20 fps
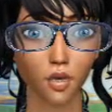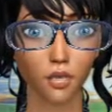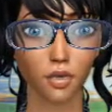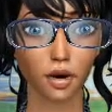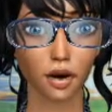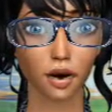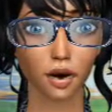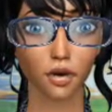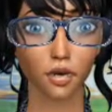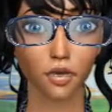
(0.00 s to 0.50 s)

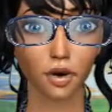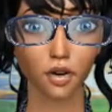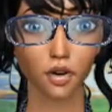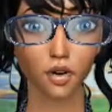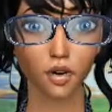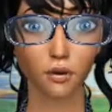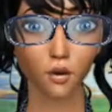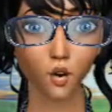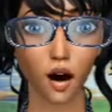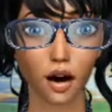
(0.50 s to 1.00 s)
If you are
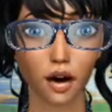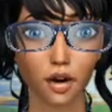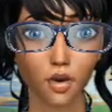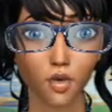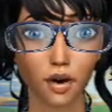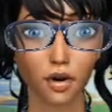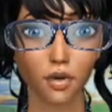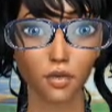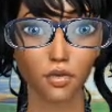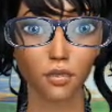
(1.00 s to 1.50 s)
looking for more
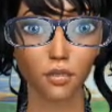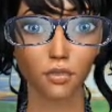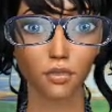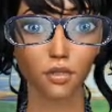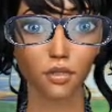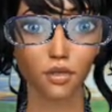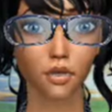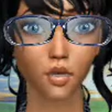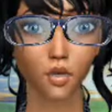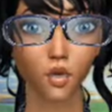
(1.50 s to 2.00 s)
in-depth
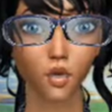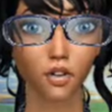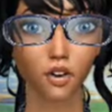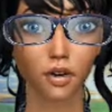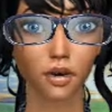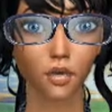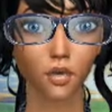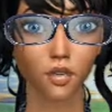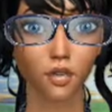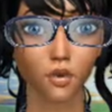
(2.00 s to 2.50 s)

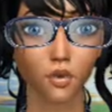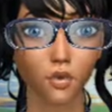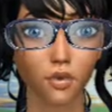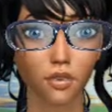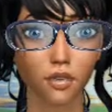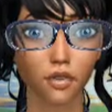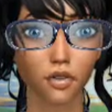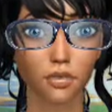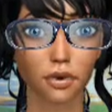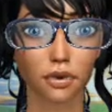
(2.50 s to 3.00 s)
information
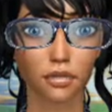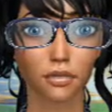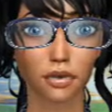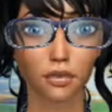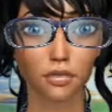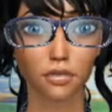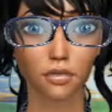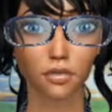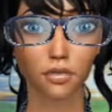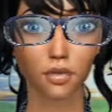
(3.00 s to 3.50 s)
on this
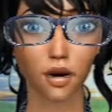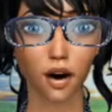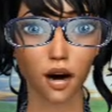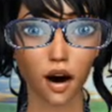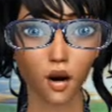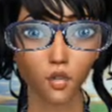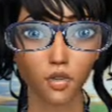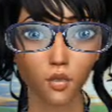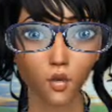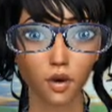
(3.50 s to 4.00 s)
topic,
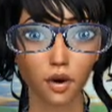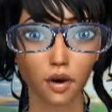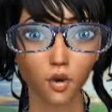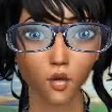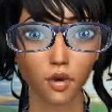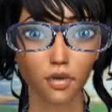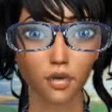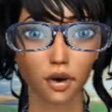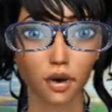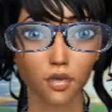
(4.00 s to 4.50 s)
I
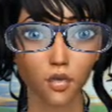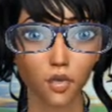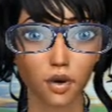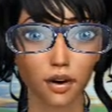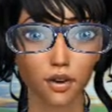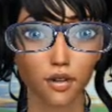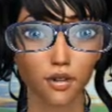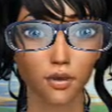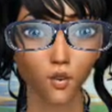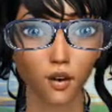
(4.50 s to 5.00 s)
highly
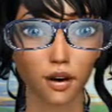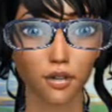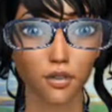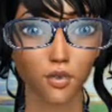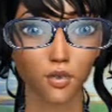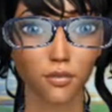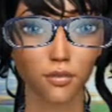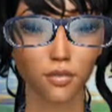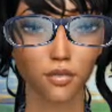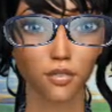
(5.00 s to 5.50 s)
recommend and
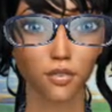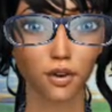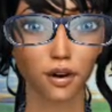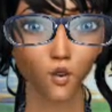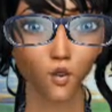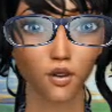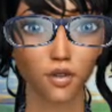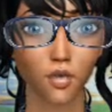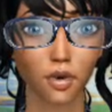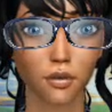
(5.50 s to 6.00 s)
suggest
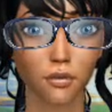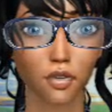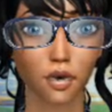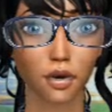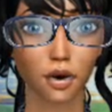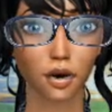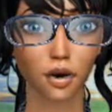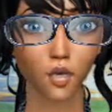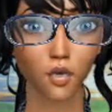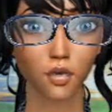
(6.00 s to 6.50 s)
that you
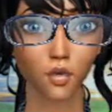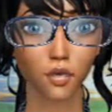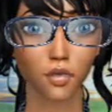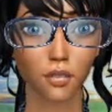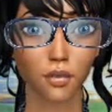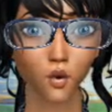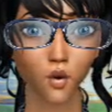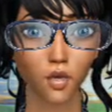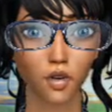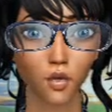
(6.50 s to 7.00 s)
visit the
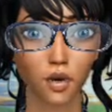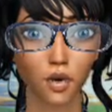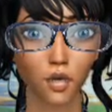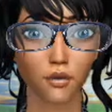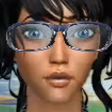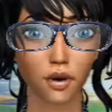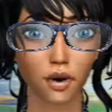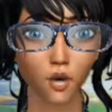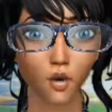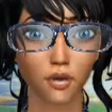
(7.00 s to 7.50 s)
website
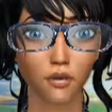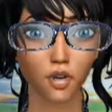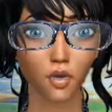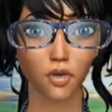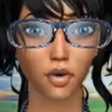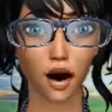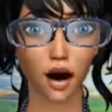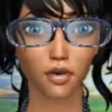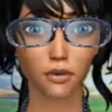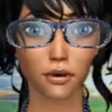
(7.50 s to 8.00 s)
address
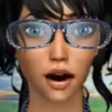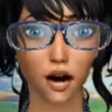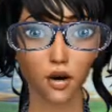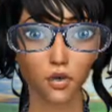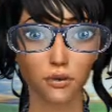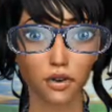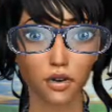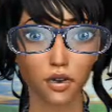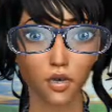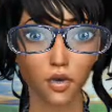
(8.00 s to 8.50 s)
listed on the
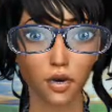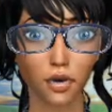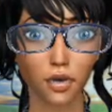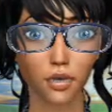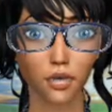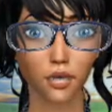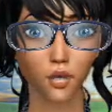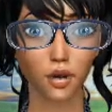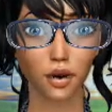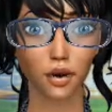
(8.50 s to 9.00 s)
bottom of
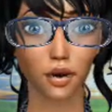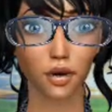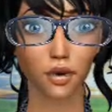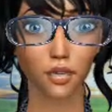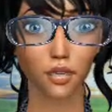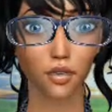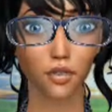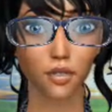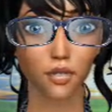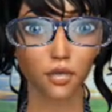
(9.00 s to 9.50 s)
this
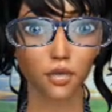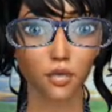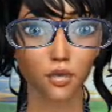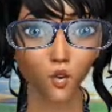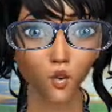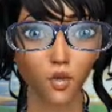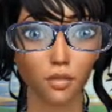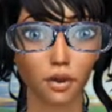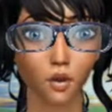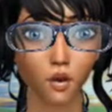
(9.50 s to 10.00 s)
screen
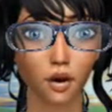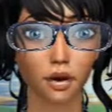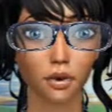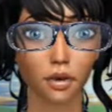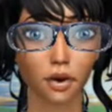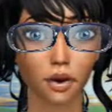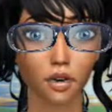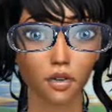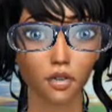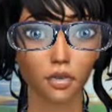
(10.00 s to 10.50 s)
or click the
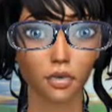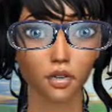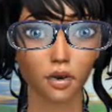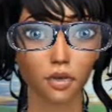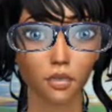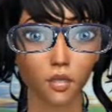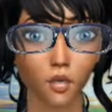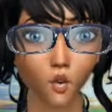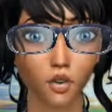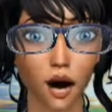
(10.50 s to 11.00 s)
link in the
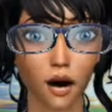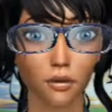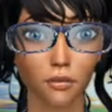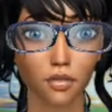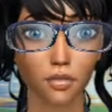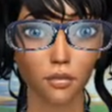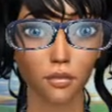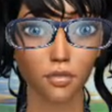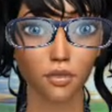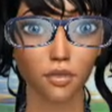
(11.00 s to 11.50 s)
description
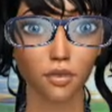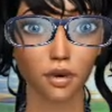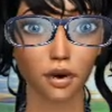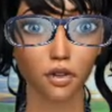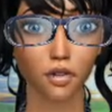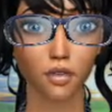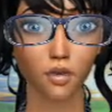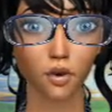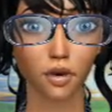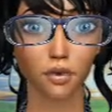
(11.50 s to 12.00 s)
box,
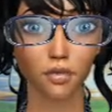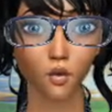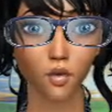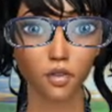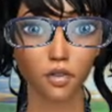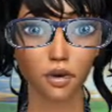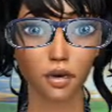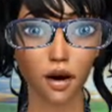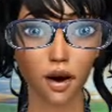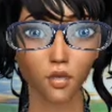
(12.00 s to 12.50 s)
to the right
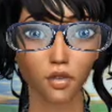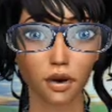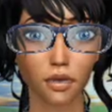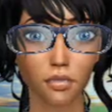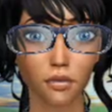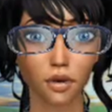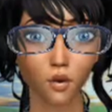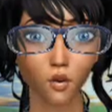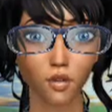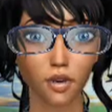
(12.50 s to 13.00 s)
or below
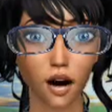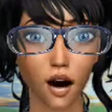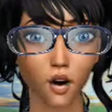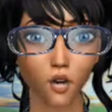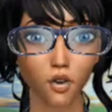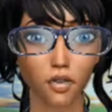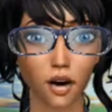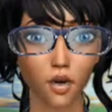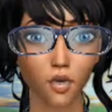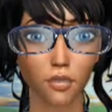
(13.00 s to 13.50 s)
this video
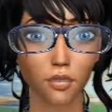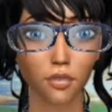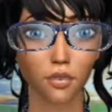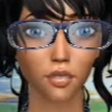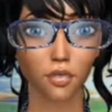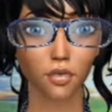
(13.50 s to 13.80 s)
article.